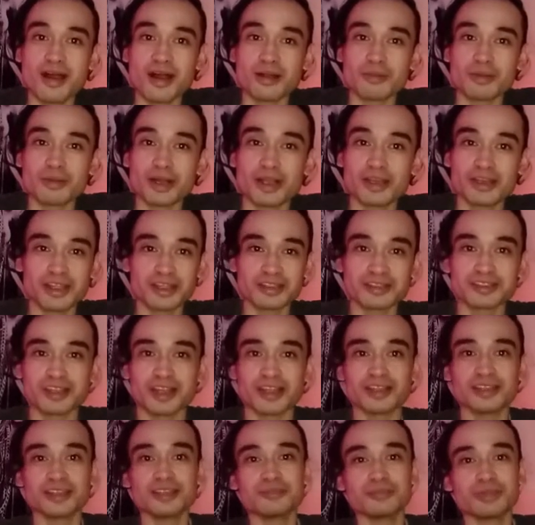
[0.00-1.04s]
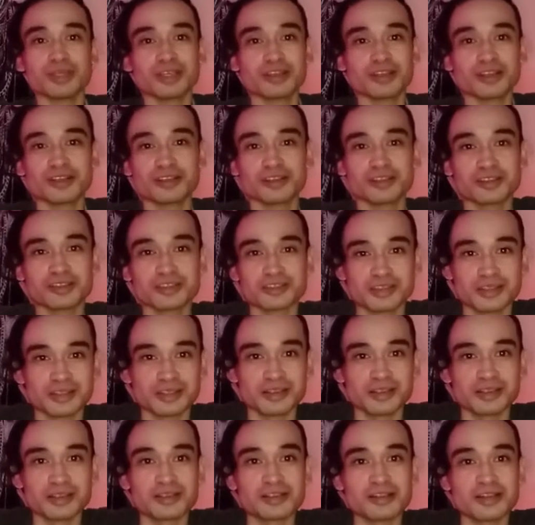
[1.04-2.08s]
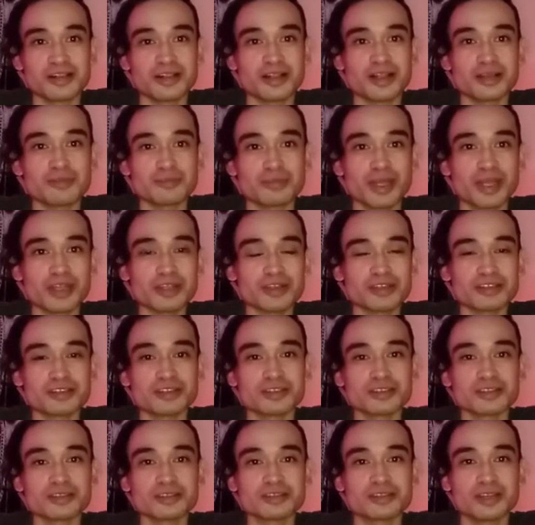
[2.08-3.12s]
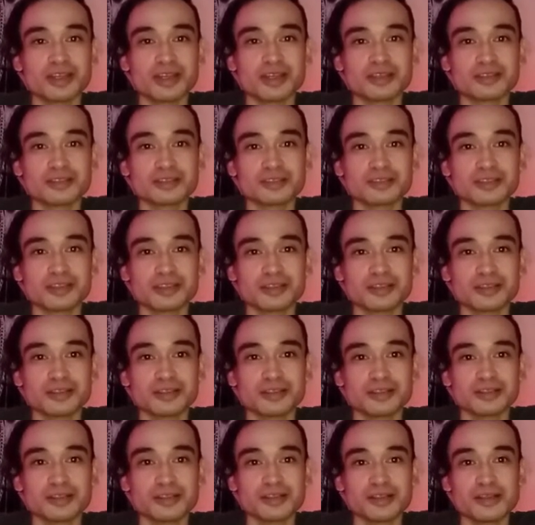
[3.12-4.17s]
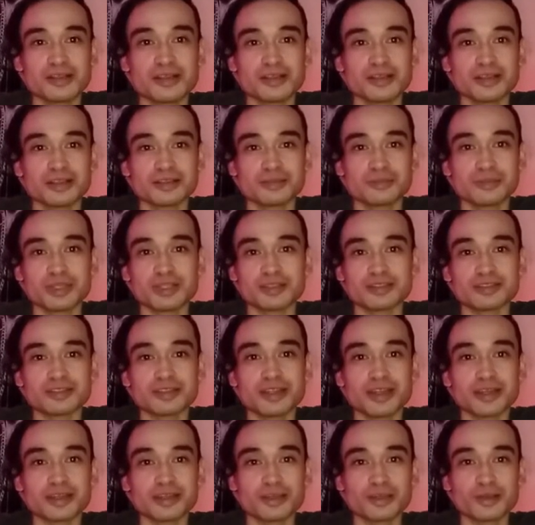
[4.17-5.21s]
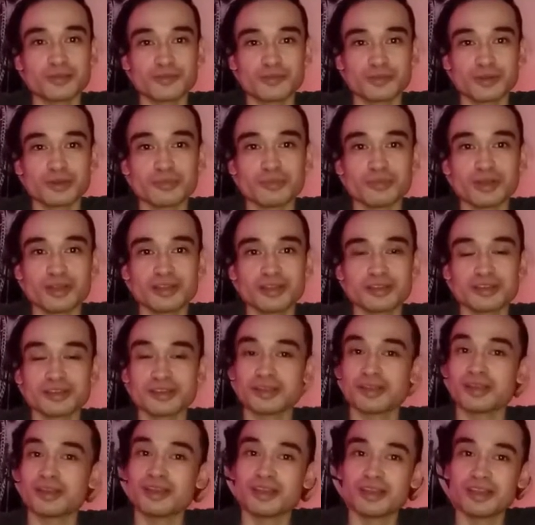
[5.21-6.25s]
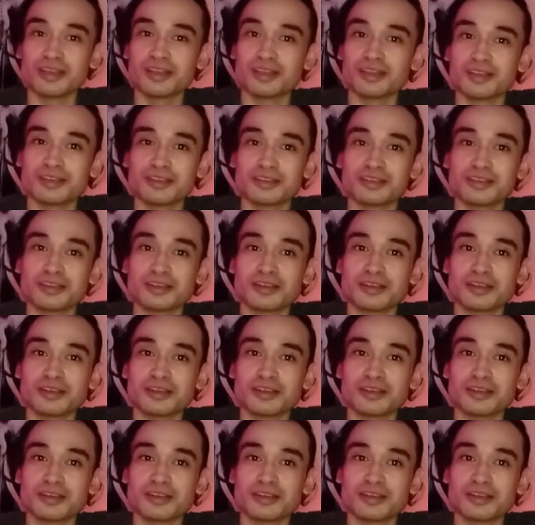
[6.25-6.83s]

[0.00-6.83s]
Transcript: kind of excited because I have packages that it's been stacking up for a month, and